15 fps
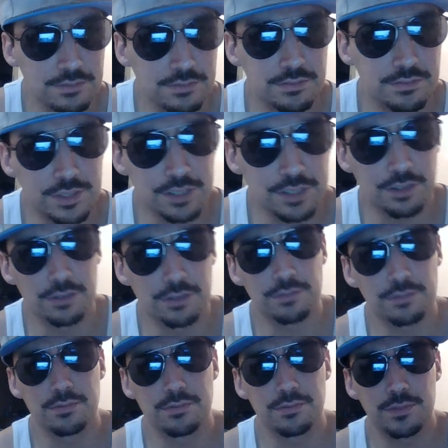So,
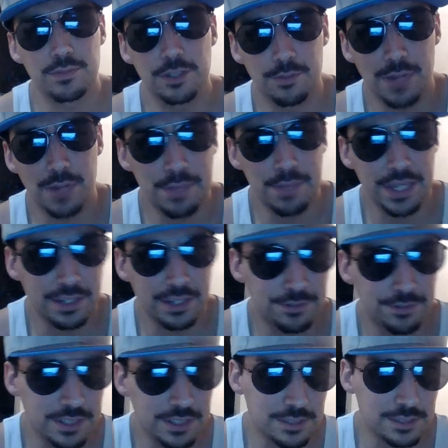my pick
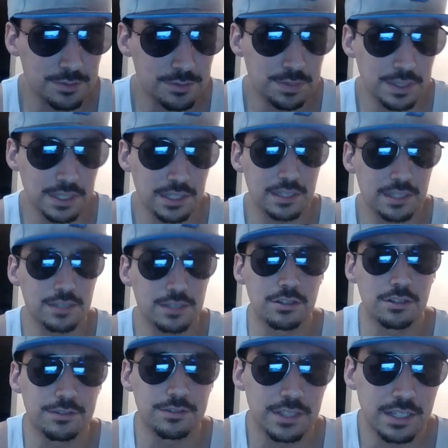for this would be
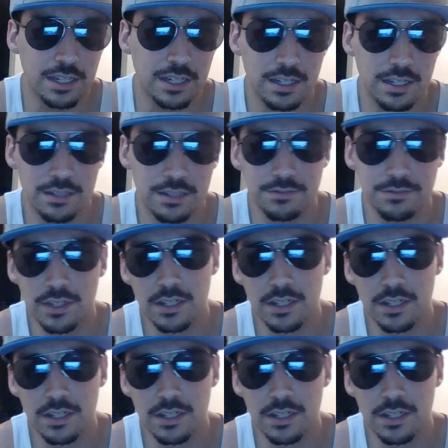Hugo Viana